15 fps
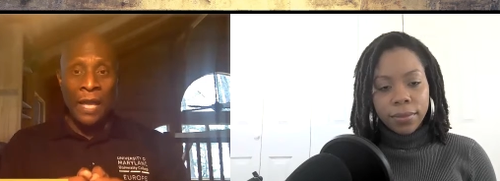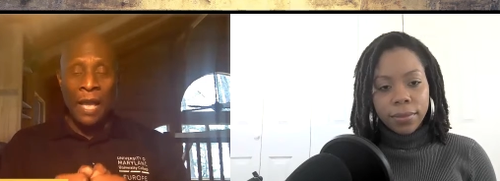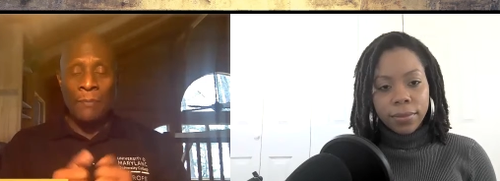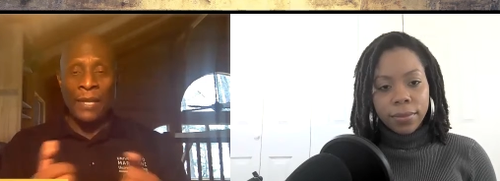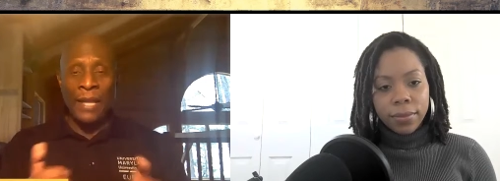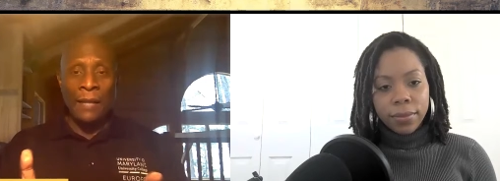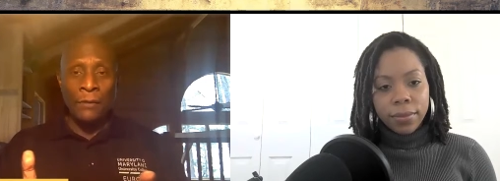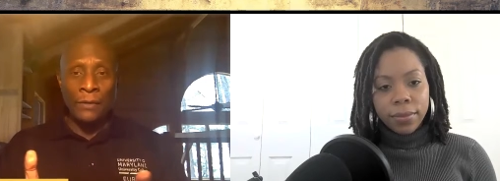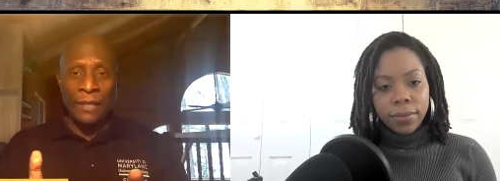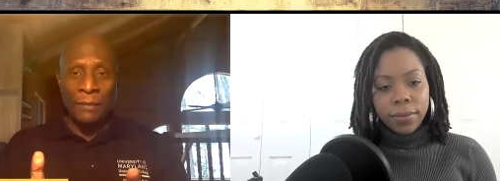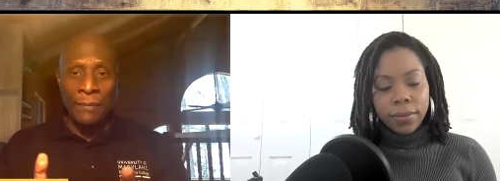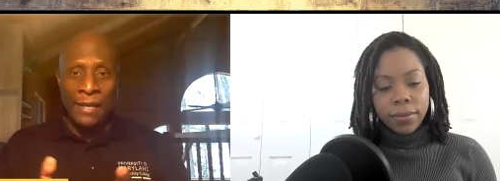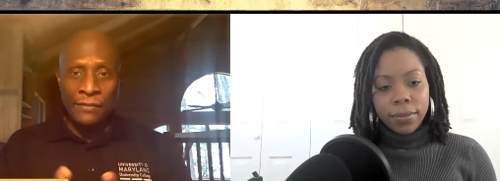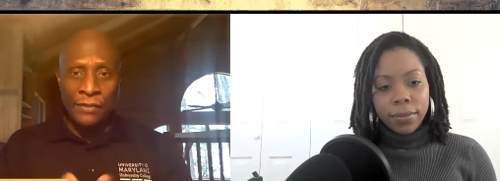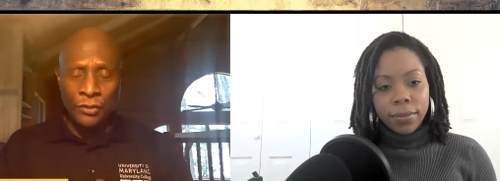Speaker 1: I mean, I look
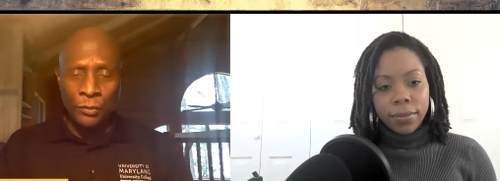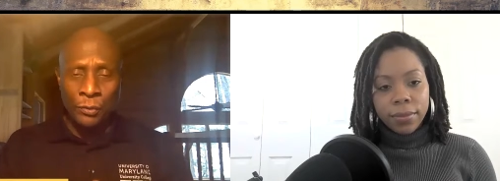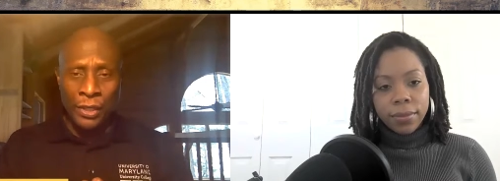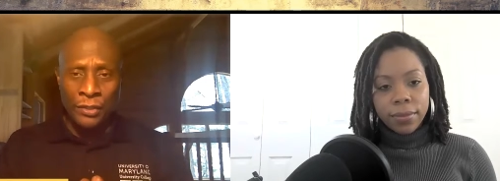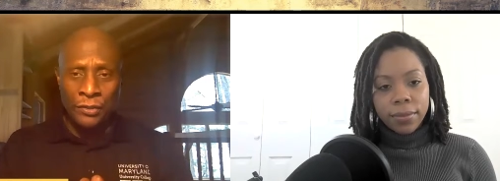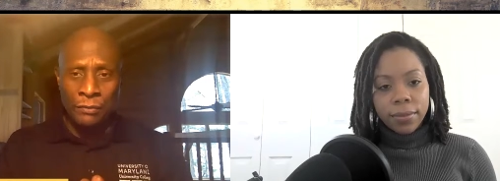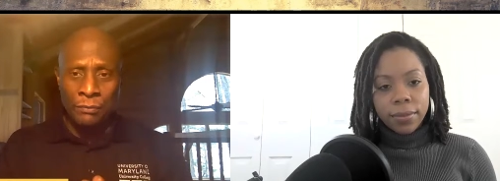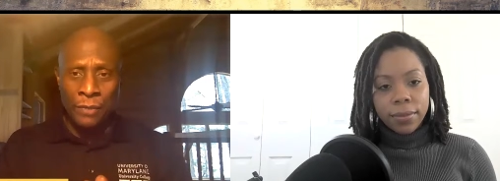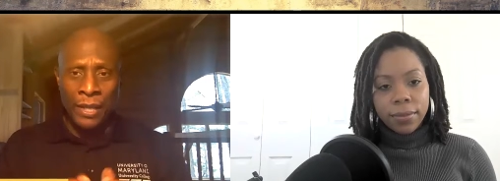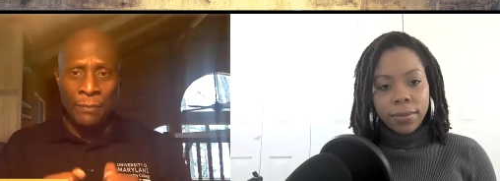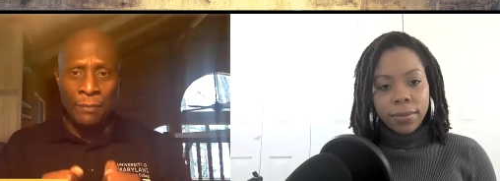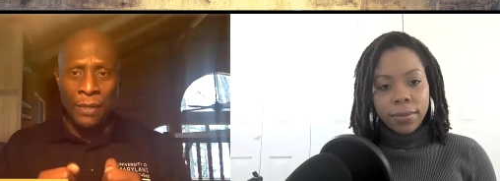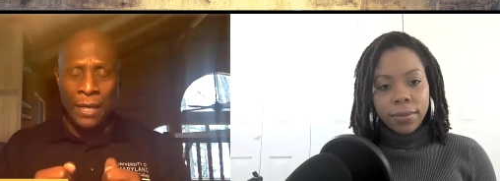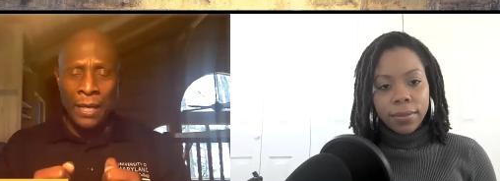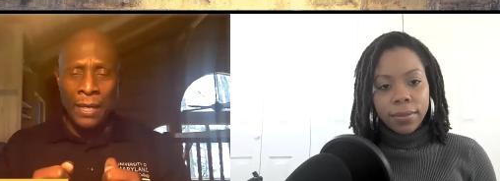at my situation, man.